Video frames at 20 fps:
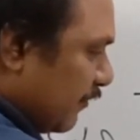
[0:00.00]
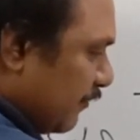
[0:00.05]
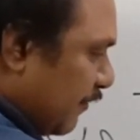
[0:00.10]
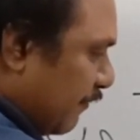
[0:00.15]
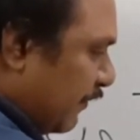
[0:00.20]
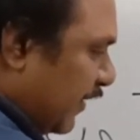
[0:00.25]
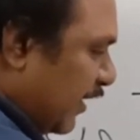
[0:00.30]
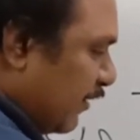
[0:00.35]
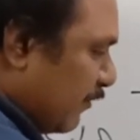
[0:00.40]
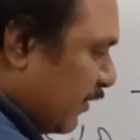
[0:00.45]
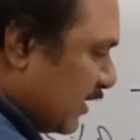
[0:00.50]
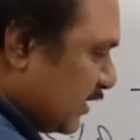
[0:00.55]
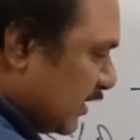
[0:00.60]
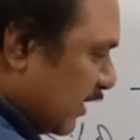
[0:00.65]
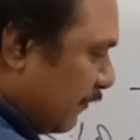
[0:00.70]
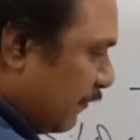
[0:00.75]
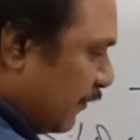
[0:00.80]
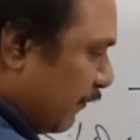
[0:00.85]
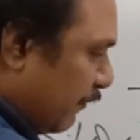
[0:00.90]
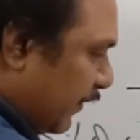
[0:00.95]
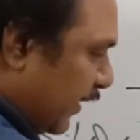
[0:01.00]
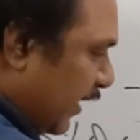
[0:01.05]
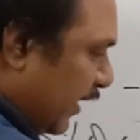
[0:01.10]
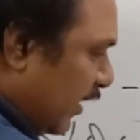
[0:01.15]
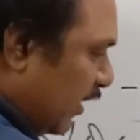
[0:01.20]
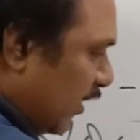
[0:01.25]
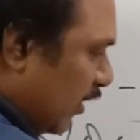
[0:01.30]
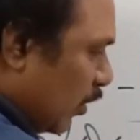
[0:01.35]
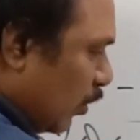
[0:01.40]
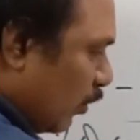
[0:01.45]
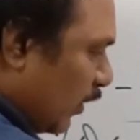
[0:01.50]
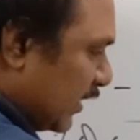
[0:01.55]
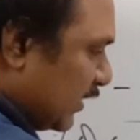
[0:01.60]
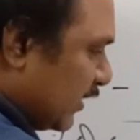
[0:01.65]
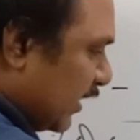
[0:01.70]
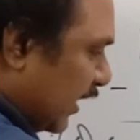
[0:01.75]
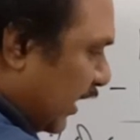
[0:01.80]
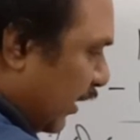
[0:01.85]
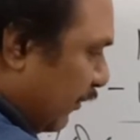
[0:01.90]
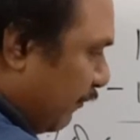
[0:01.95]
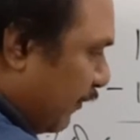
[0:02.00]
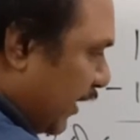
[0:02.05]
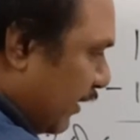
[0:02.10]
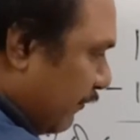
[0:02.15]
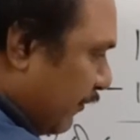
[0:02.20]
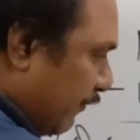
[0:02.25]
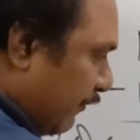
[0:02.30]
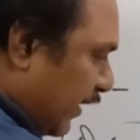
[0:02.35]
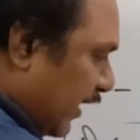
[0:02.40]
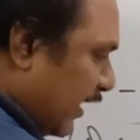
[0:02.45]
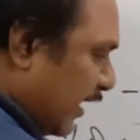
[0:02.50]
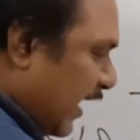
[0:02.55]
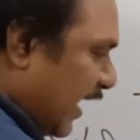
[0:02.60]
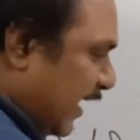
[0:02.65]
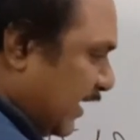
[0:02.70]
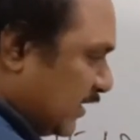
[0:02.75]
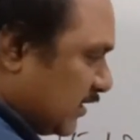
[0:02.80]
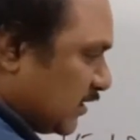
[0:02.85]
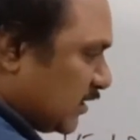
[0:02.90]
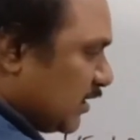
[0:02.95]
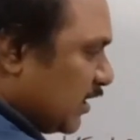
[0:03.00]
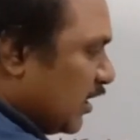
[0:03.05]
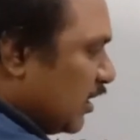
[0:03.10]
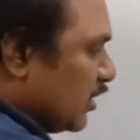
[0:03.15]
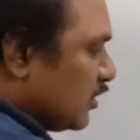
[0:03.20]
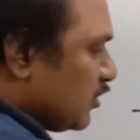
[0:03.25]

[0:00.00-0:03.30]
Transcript: 15 ones are 15, 135, 15 nines.